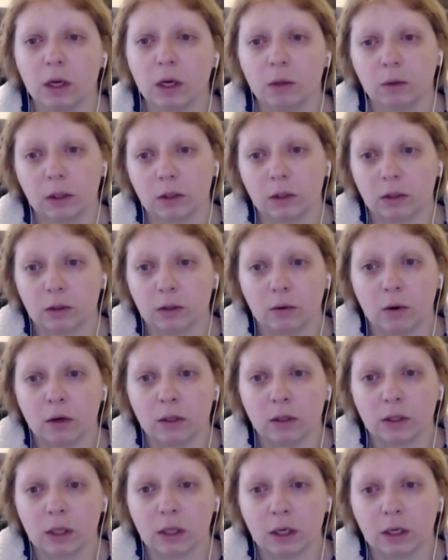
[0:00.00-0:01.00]
because you are
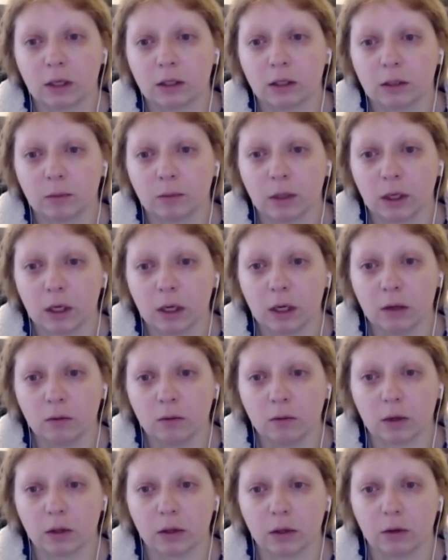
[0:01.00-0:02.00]
psychic to begin with.